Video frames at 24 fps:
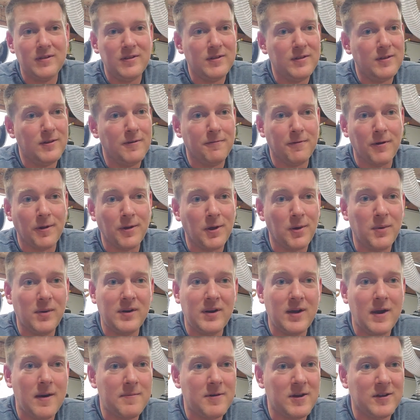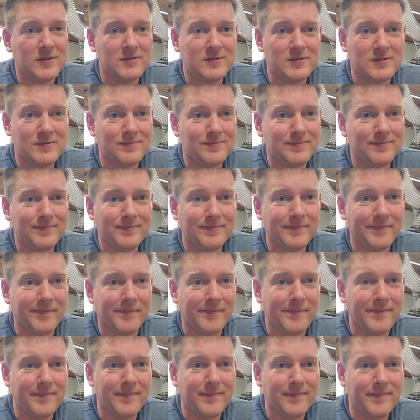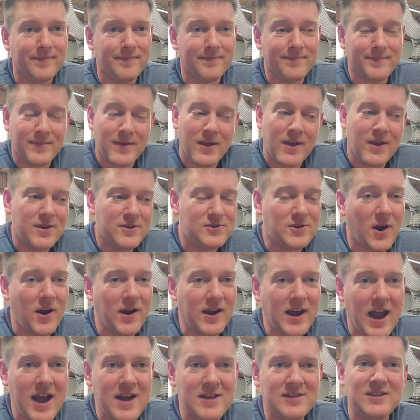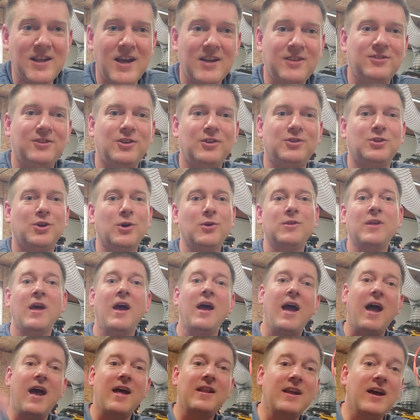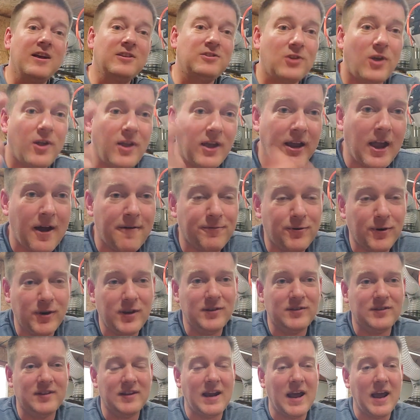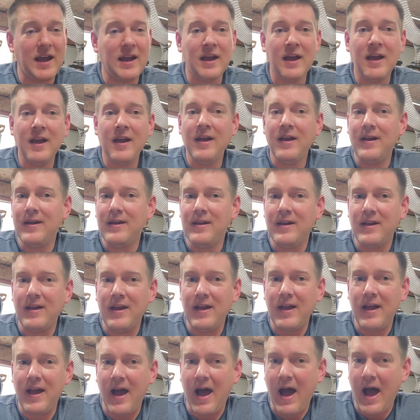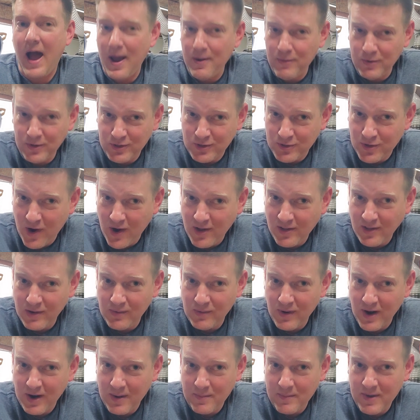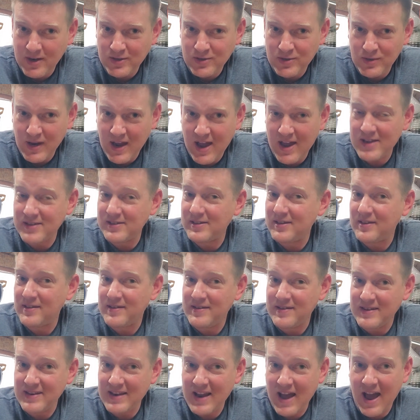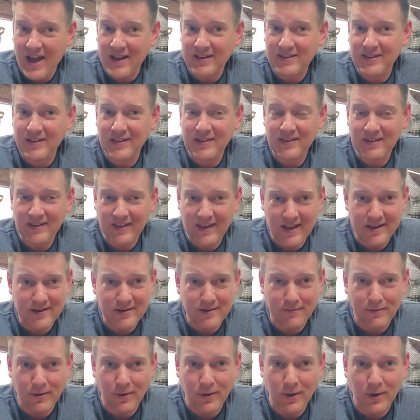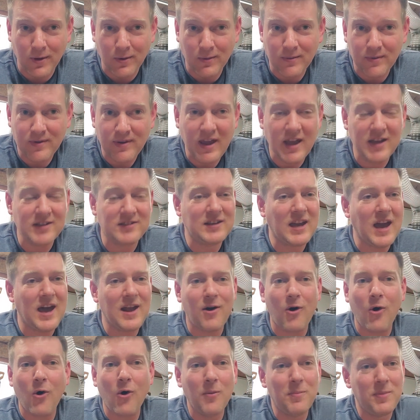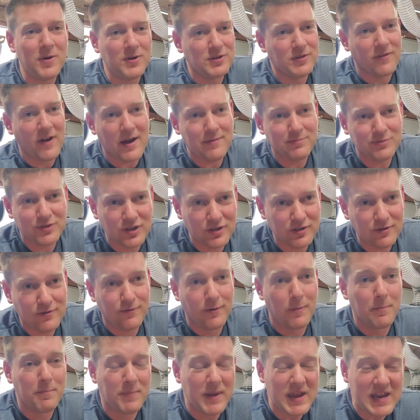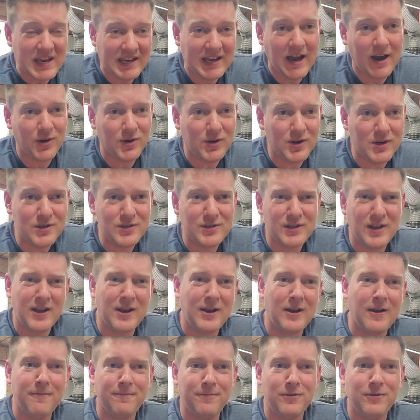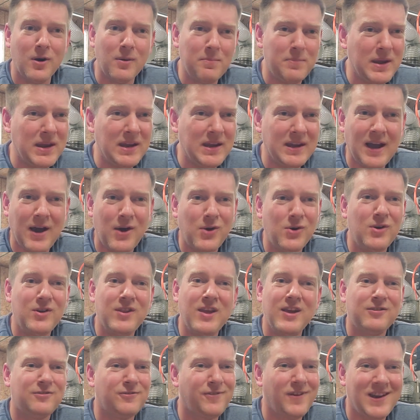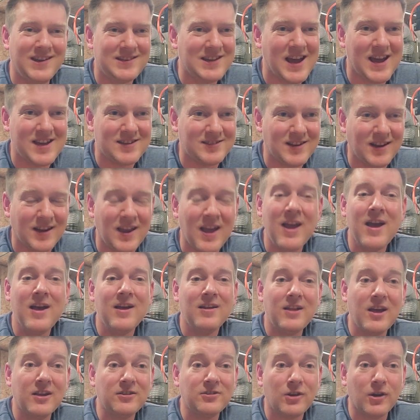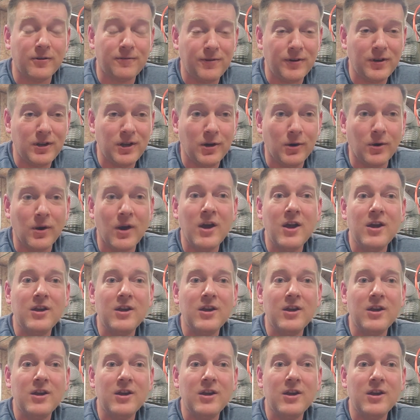Nuvolo inhibits. Sorry guys, that's the truth, and that's all I got for you today. I would strongly recommend you guys not get Nuvolo. It's got a whole bunch of options for bean counters, and if you're bean counter, that's fantastic. That's good for you.